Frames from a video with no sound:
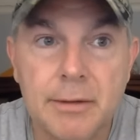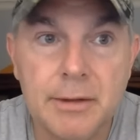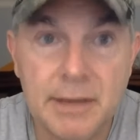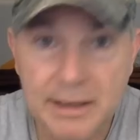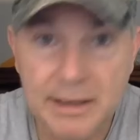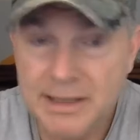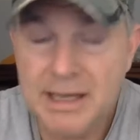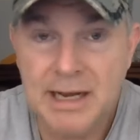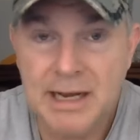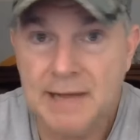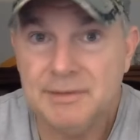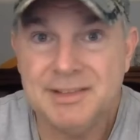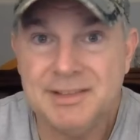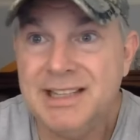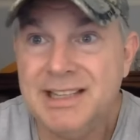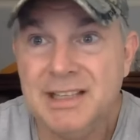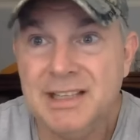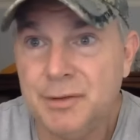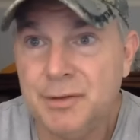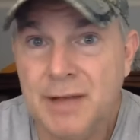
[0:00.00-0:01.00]
And again, I've
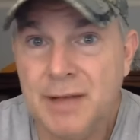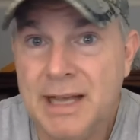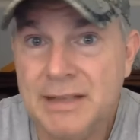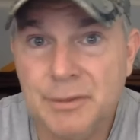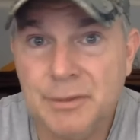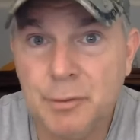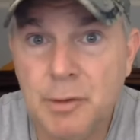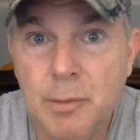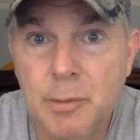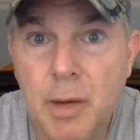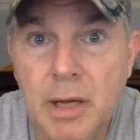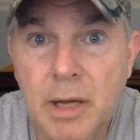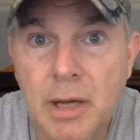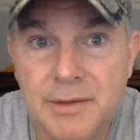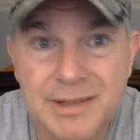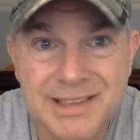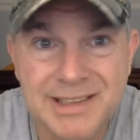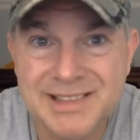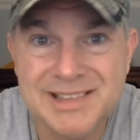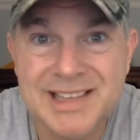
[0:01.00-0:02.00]
seen this last three
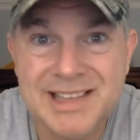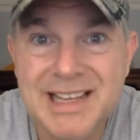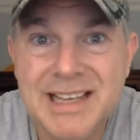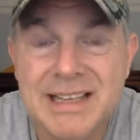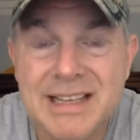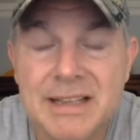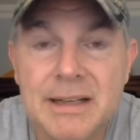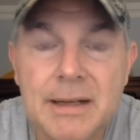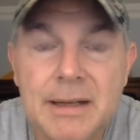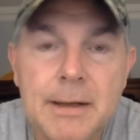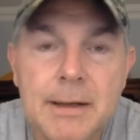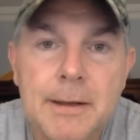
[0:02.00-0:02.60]
months. You can see it.